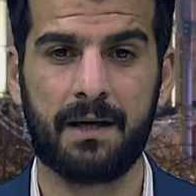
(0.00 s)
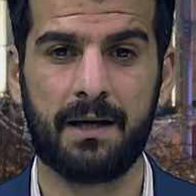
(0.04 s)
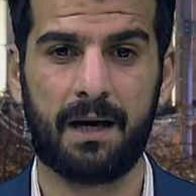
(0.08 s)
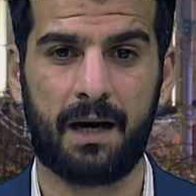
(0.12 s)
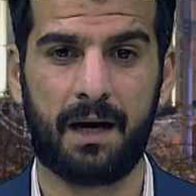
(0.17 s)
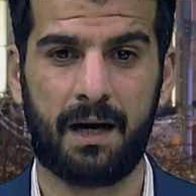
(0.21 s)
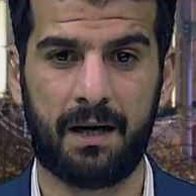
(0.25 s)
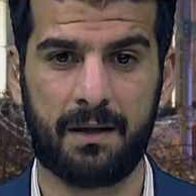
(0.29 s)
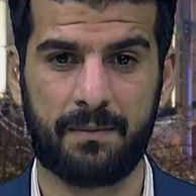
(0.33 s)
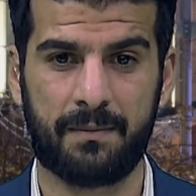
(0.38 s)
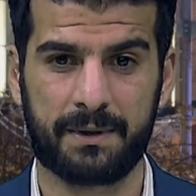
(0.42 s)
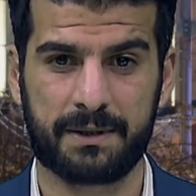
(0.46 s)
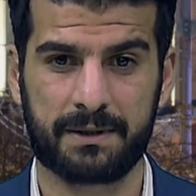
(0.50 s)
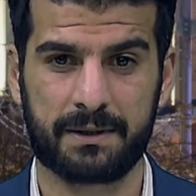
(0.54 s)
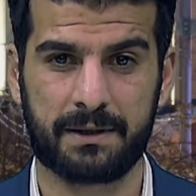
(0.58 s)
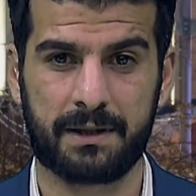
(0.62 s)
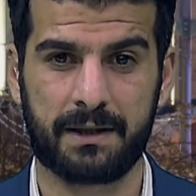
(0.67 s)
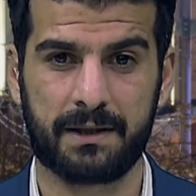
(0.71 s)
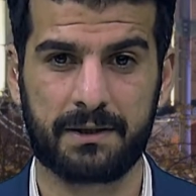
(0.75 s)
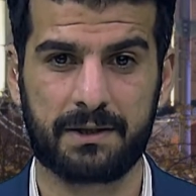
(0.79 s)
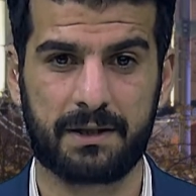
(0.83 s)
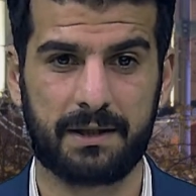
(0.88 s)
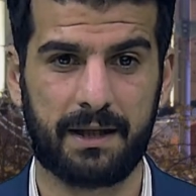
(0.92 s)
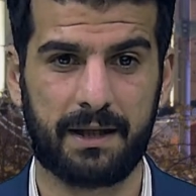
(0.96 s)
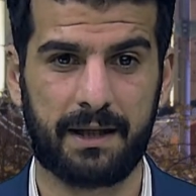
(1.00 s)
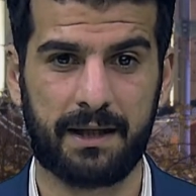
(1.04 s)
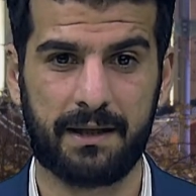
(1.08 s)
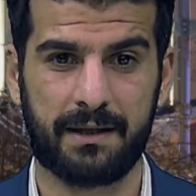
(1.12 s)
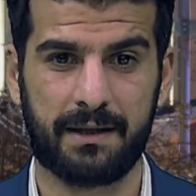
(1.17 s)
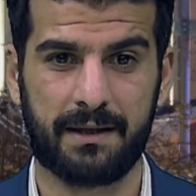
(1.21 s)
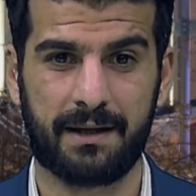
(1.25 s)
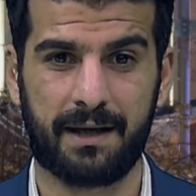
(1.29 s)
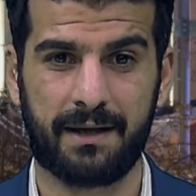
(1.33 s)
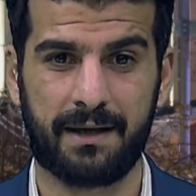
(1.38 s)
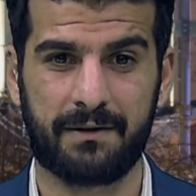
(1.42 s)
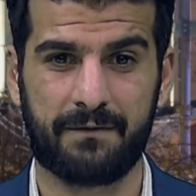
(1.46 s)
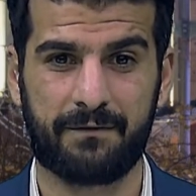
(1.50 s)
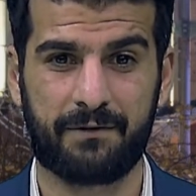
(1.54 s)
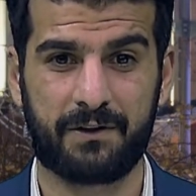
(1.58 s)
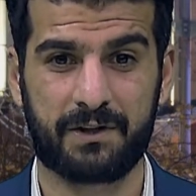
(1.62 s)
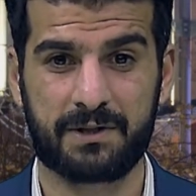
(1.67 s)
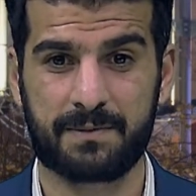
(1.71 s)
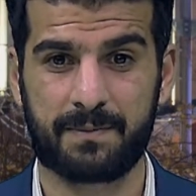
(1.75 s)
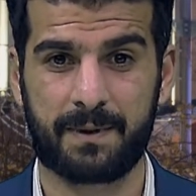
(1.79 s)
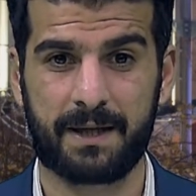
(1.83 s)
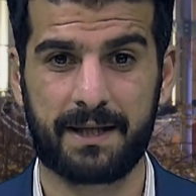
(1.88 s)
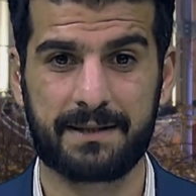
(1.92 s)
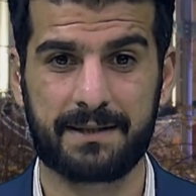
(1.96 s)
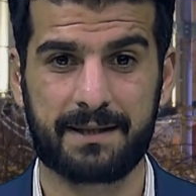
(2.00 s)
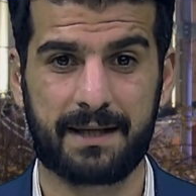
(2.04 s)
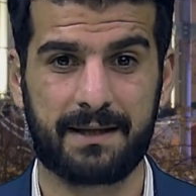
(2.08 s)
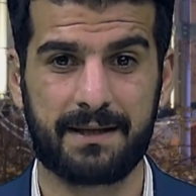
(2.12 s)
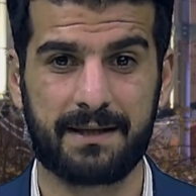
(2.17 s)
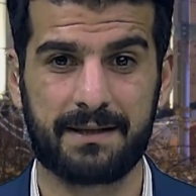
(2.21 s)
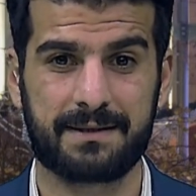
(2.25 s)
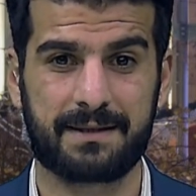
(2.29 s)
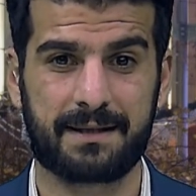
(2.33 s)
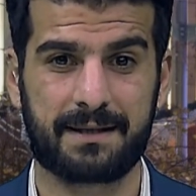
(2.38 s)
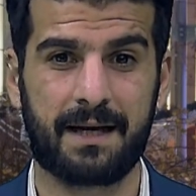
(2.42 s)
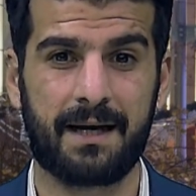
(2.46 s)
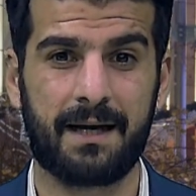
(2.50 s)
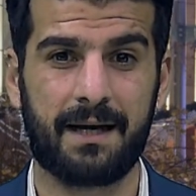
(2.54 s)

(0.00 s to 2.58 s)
arbiter in the first place, and it's